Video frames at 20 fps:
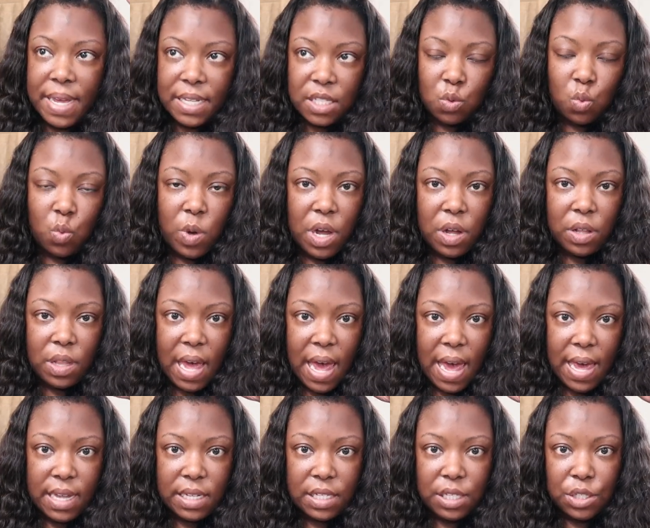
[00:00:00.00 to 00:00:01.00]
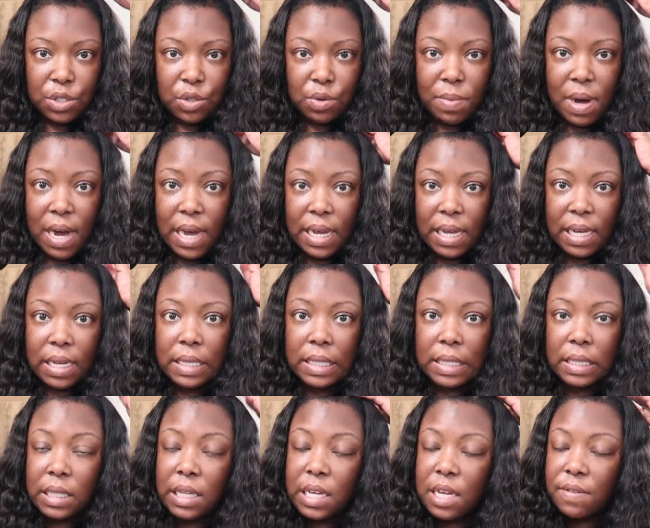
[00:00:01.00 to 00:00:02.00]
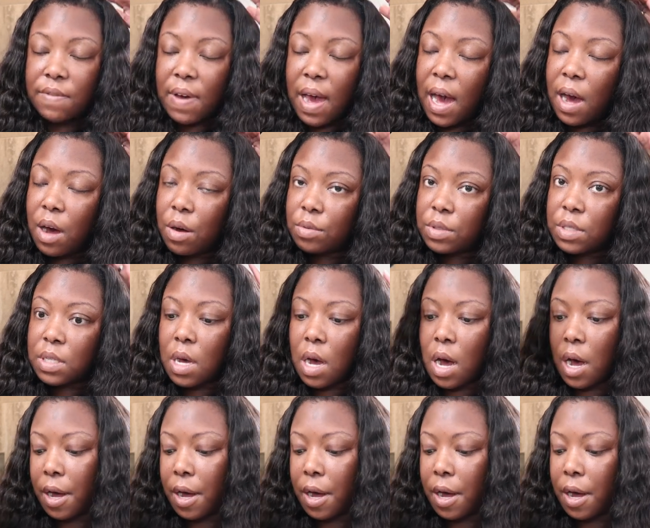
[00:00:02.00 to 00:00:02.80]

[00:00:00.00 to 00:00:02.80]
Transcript: as well as do my leave out.